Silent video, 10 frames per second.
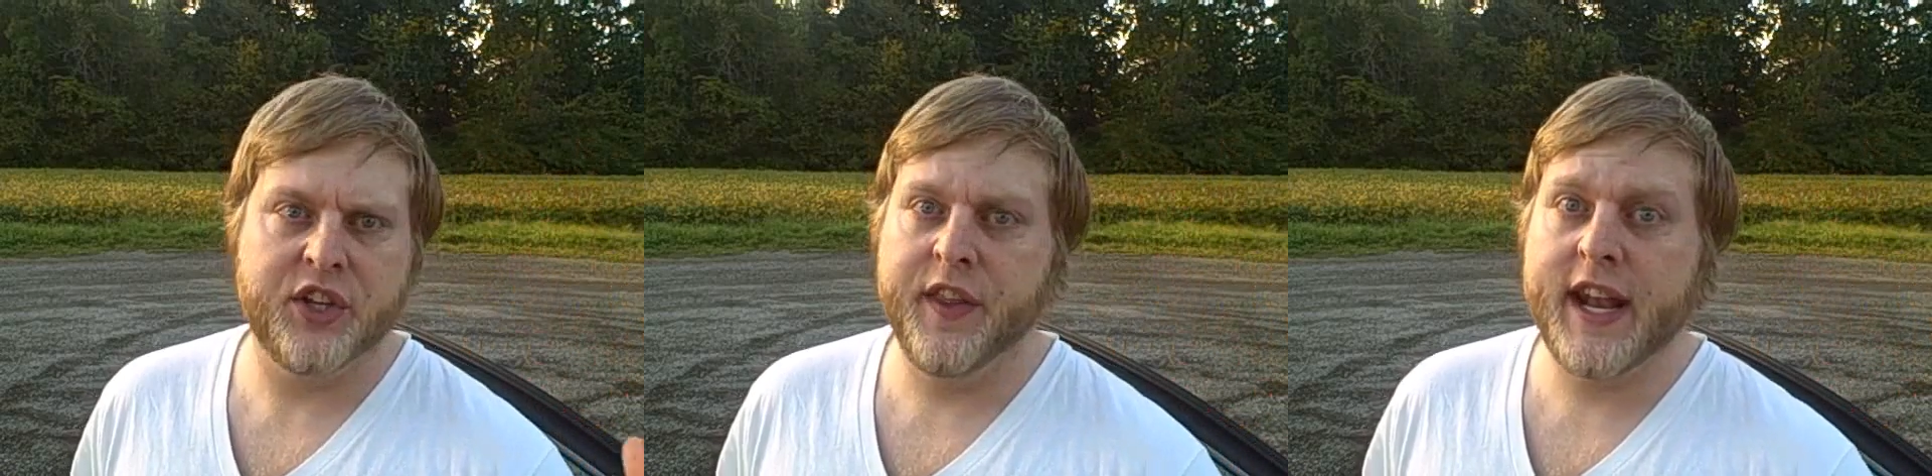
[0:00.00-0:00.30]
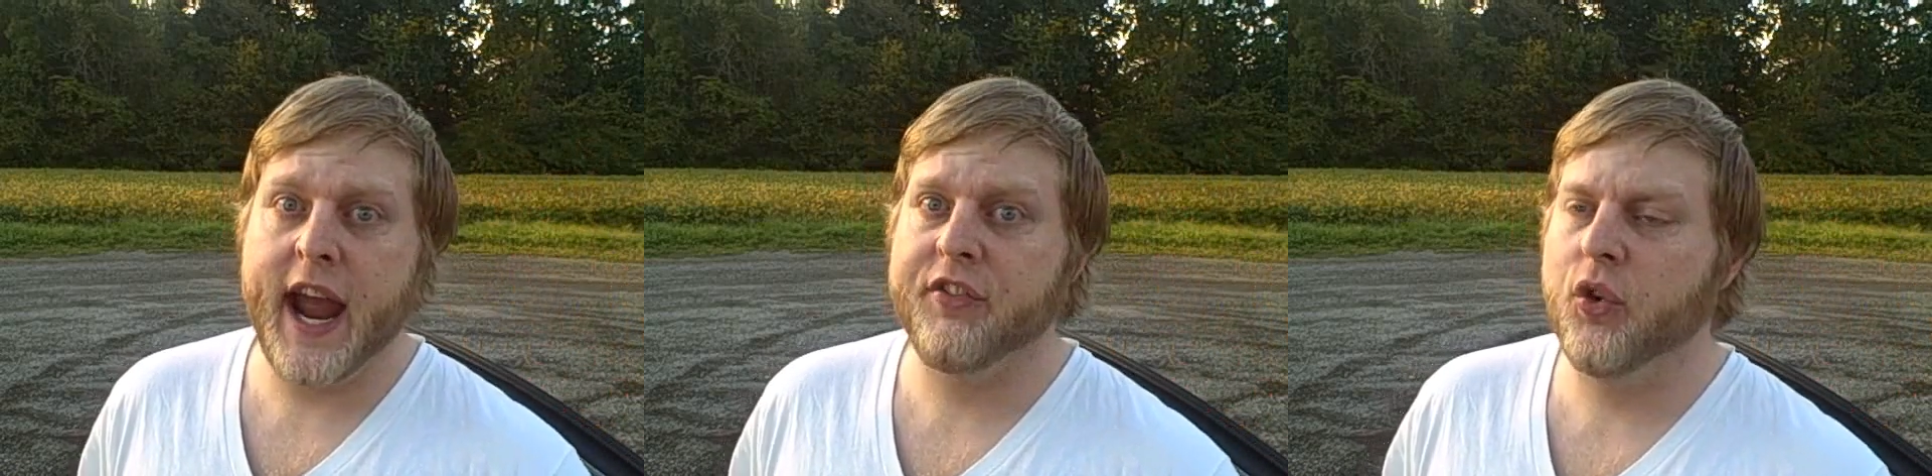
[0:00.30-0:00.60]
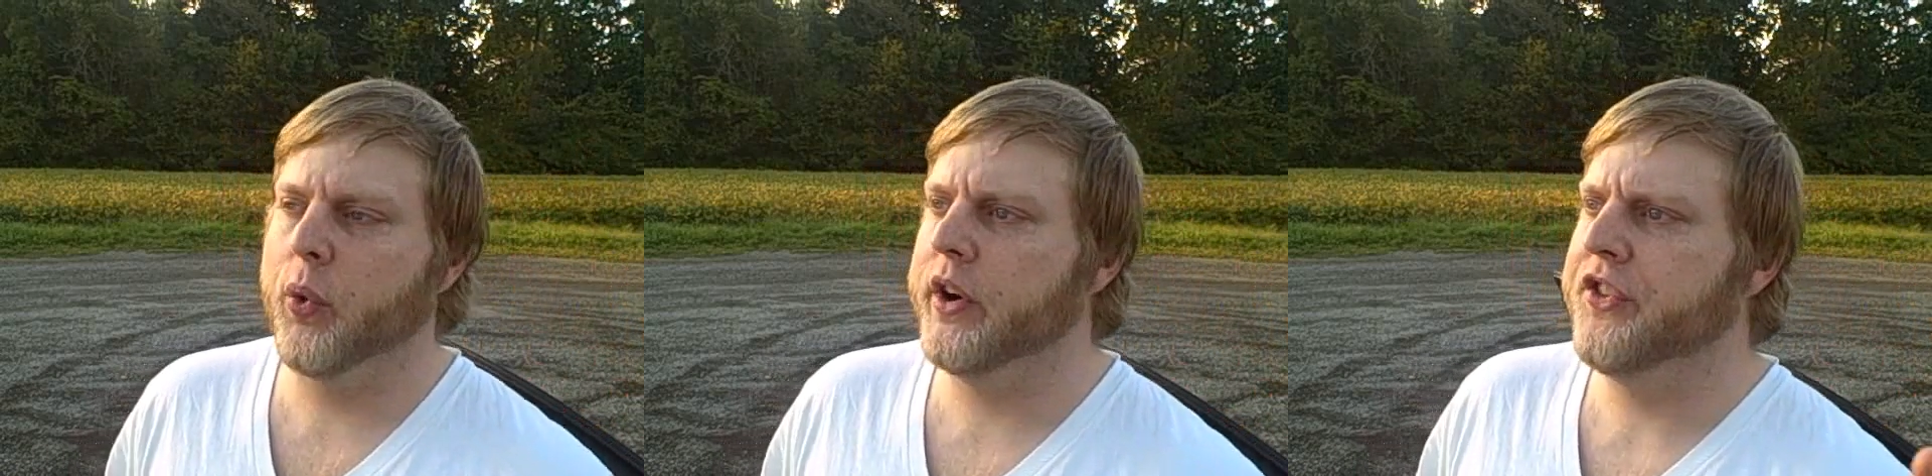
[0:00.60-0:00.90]
And then
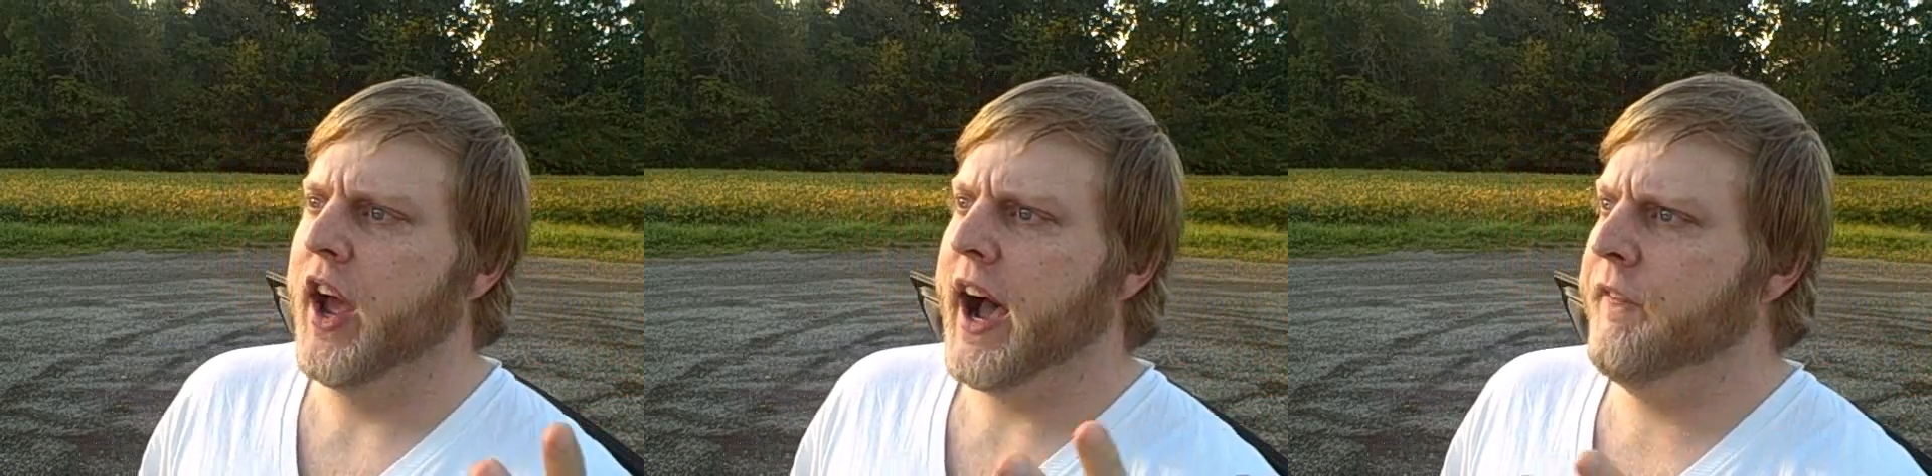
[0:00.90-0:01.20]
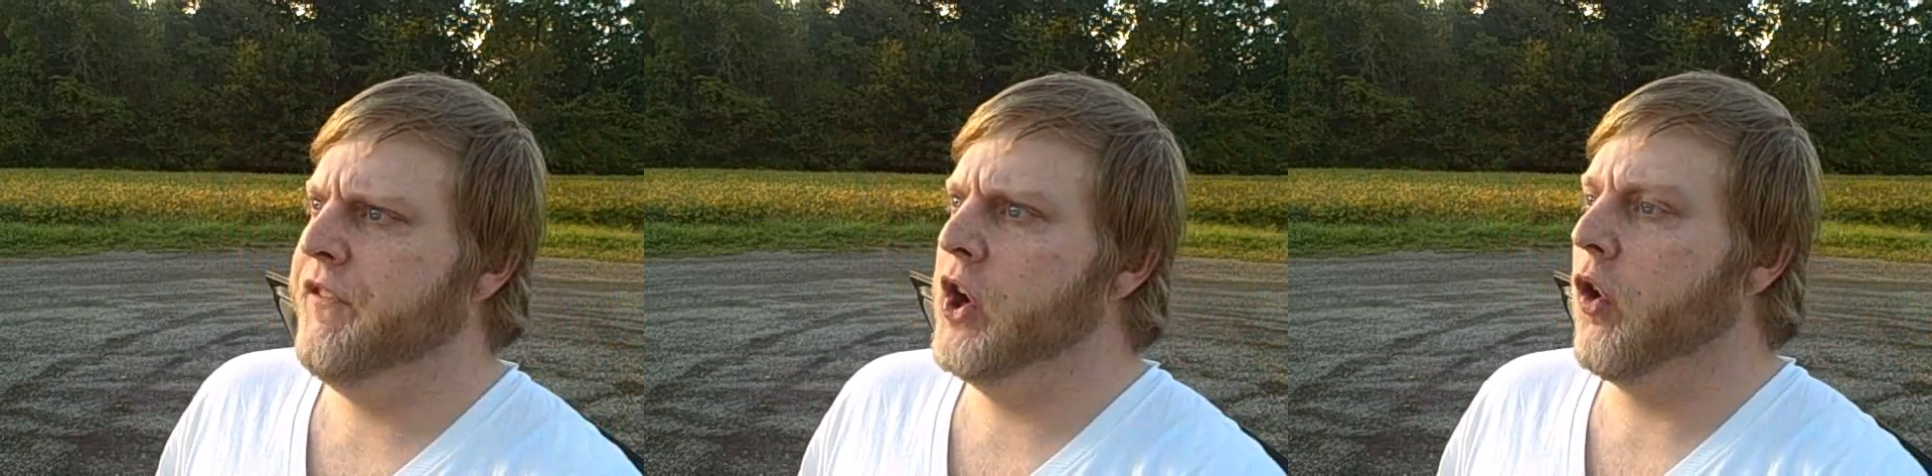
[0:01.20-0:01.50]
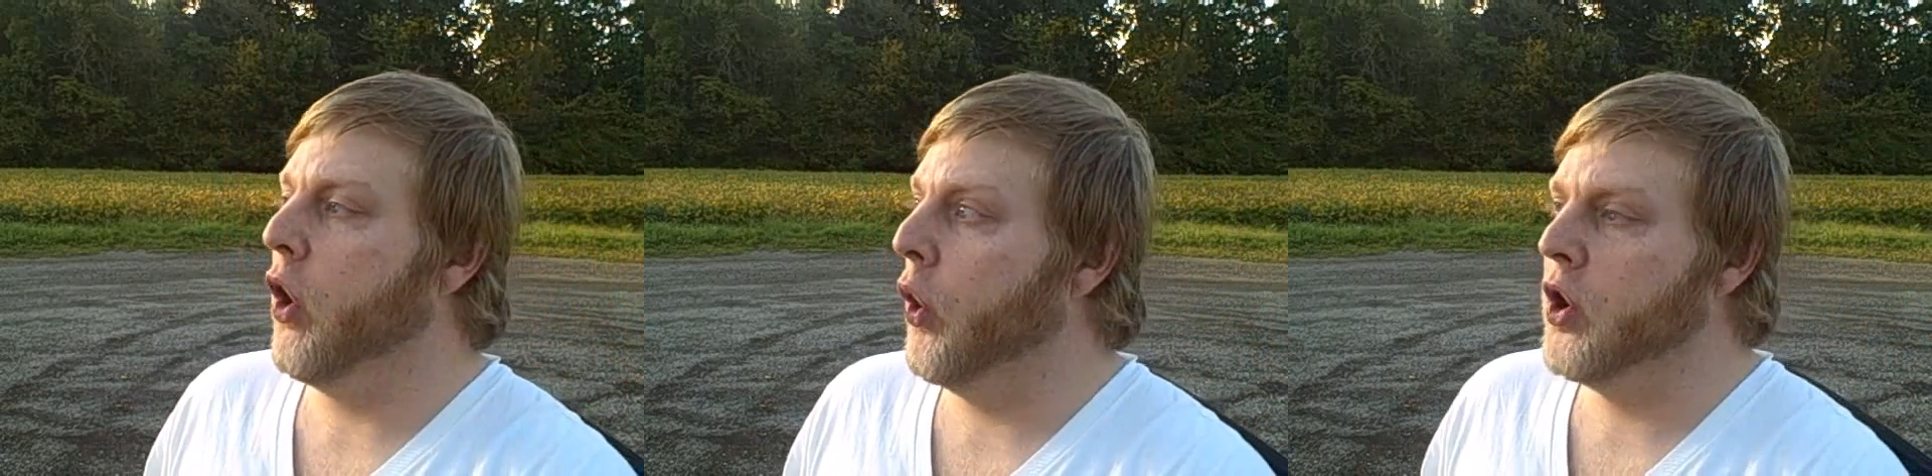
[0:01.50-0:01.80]
afterwards, I feel
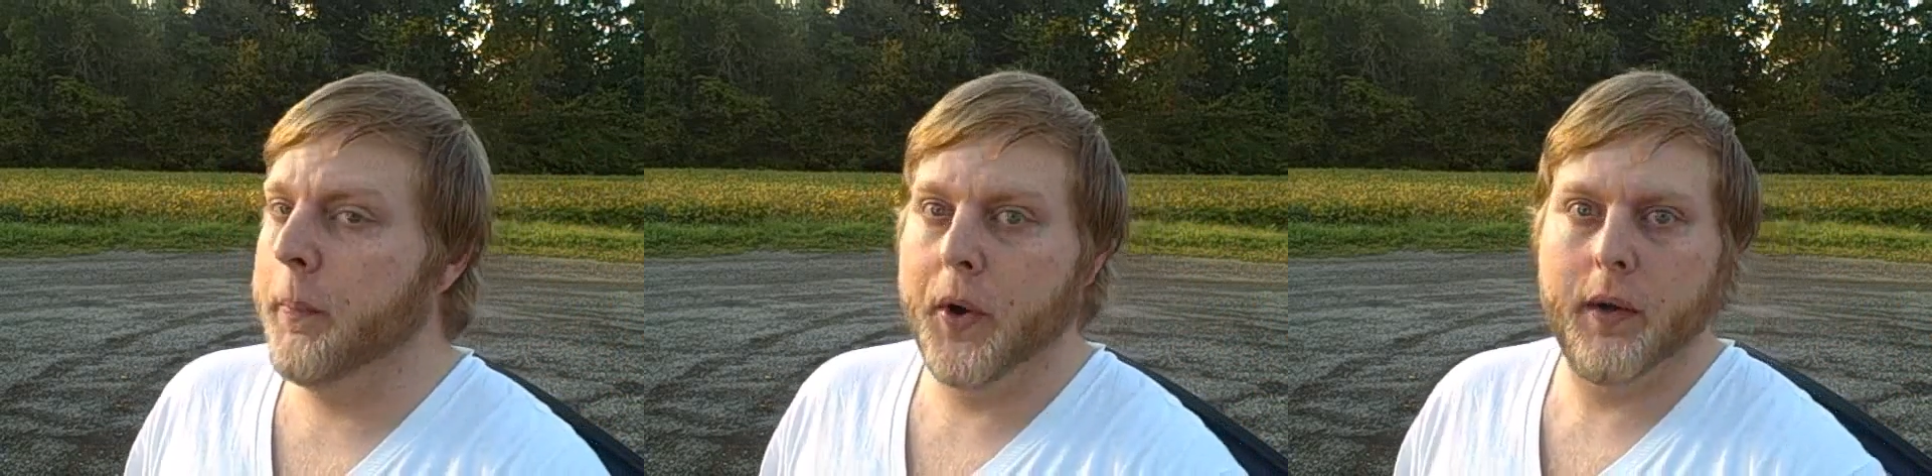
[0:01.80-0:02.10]
horrible.